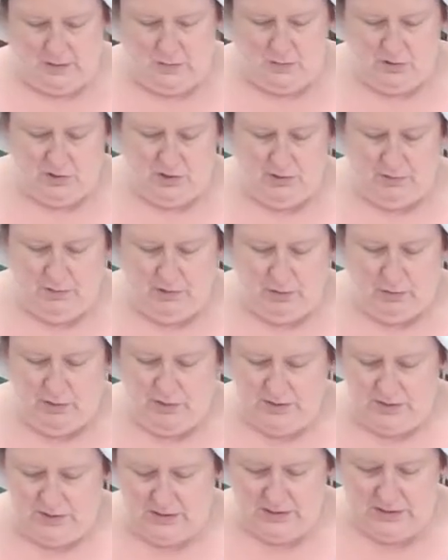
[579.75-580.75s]
So we're just going to
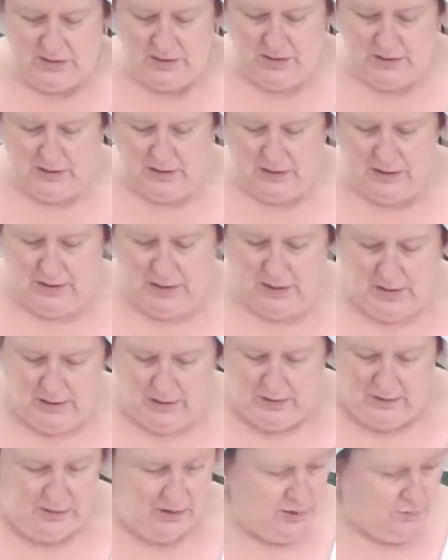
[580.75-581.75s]
roll this
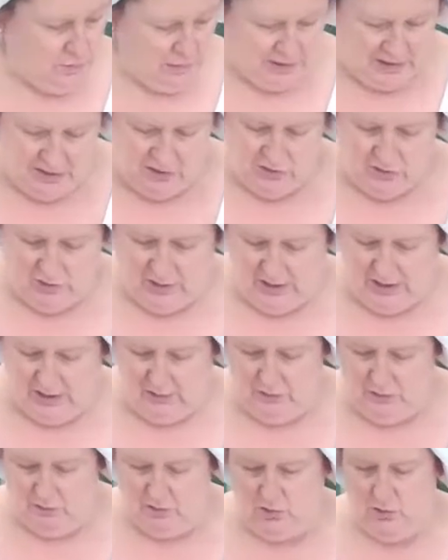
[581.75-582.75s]
pastry
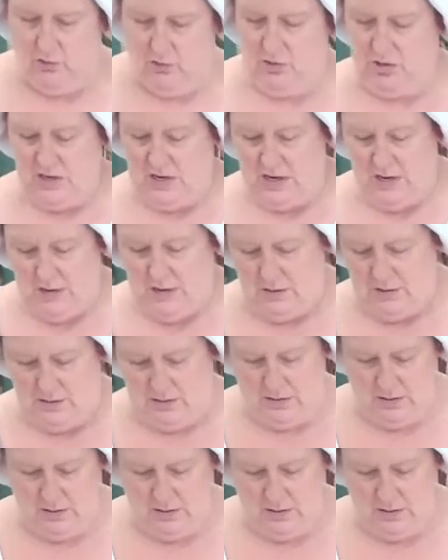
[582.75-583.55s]
out, not too thin.